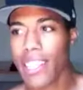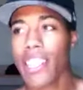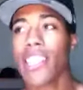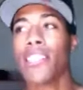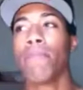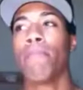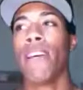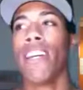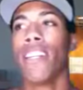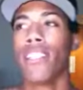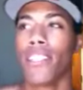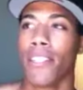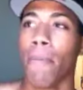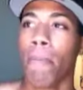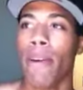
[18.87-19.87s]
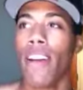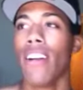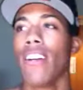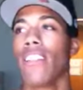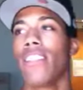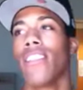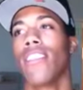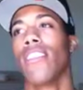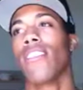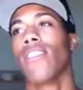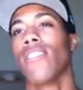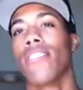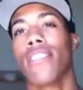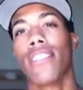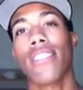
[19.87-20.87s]
this base compared to
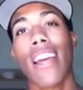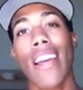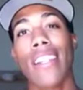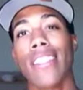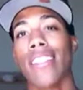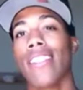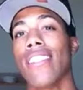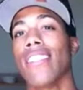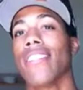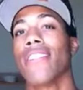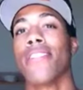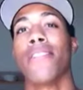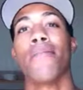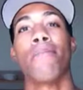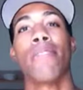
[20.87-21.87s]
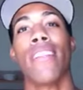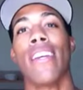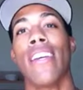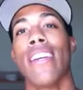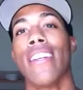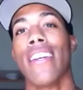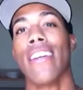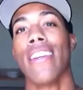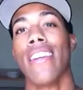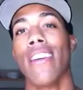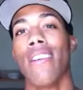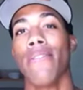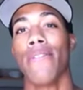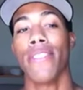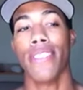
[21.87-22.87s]
Corry Stations is completely
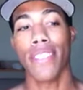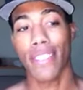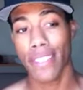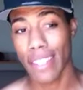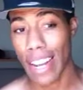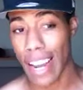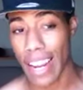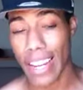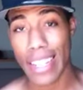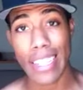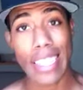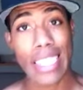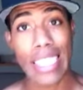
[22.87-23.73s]
different. Like,